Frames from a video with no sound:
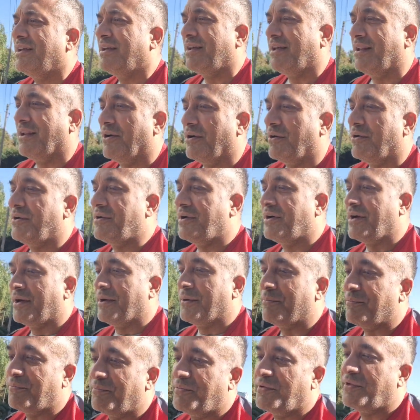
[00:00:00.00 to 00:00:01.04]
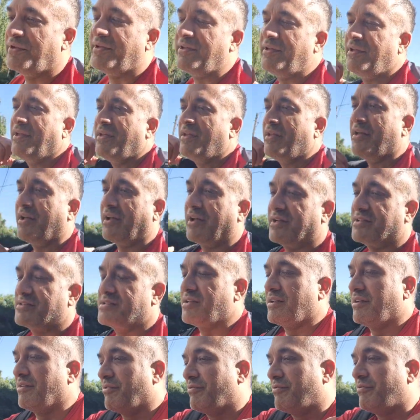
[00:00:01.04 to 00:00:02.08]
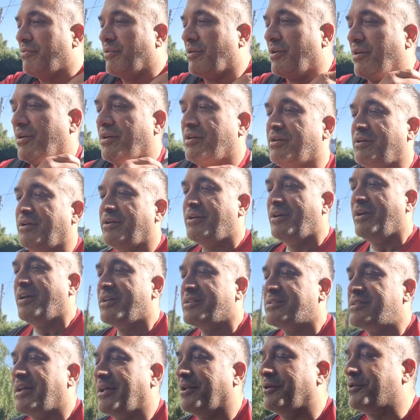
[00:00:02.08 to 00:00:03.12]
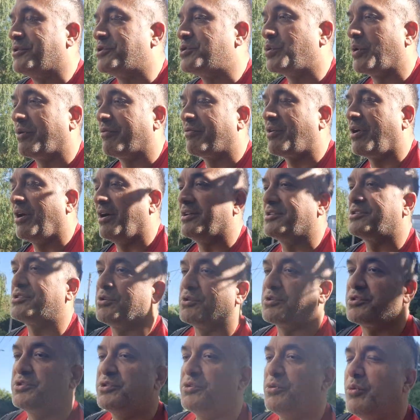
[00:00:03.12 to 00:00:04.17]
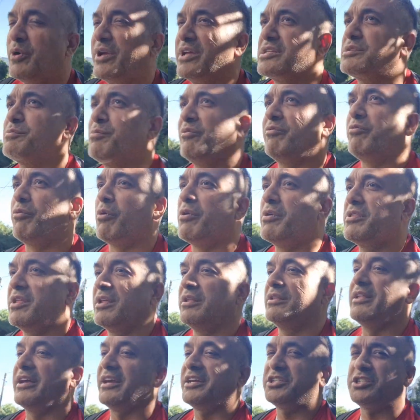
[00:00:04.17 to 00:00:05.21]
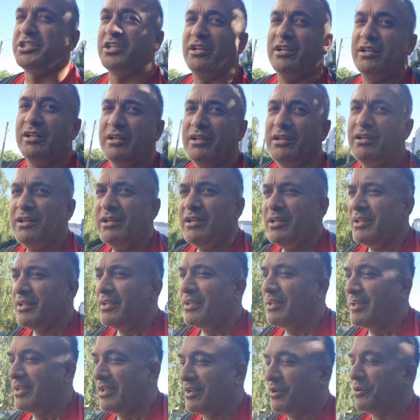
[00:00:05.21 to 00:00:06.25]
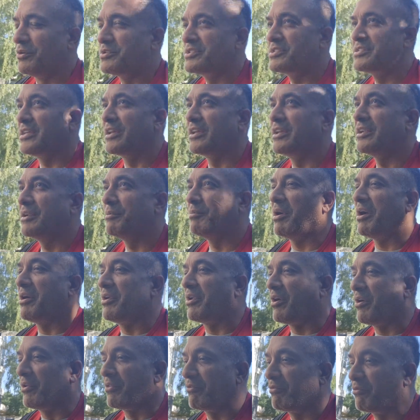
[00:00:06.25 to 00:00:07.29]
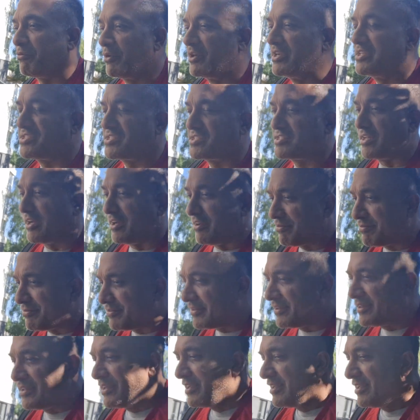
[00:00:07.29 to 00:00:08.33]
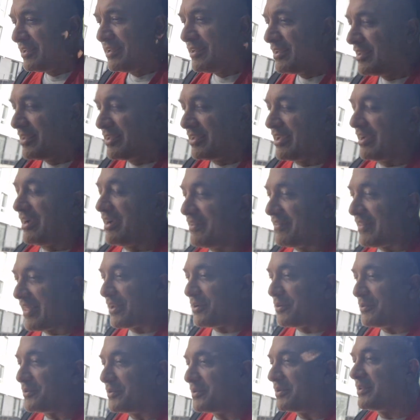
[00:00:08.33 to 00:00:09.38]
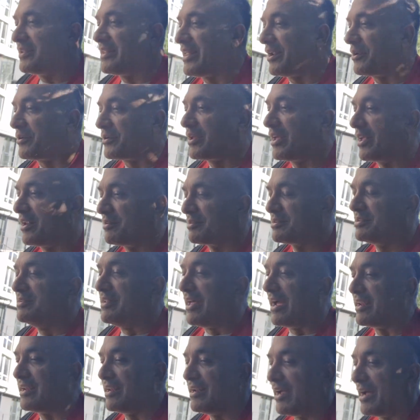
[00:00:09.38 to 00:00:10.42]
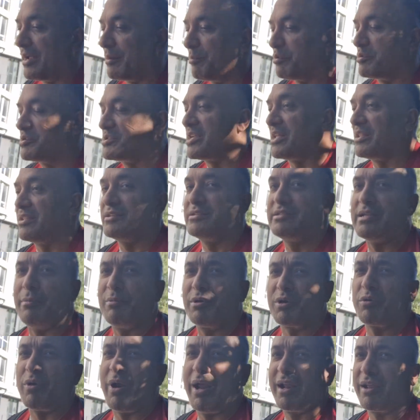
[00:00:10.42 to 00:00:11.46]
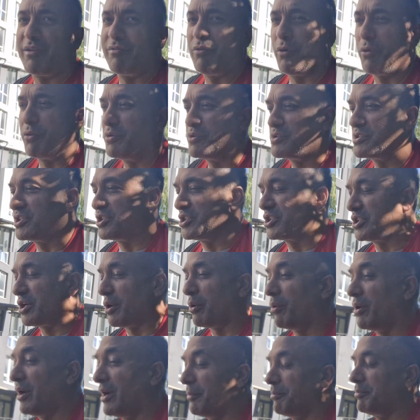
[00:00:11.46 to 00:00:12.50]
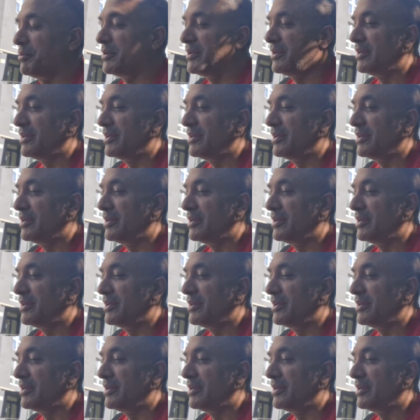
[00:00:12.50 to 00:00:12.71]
You know, like I said, a Taylor Swift concert 2 weeks before the election, you know, singing about all the free stuff. Yeah, that'll get 99% of the Democratic voters to show up.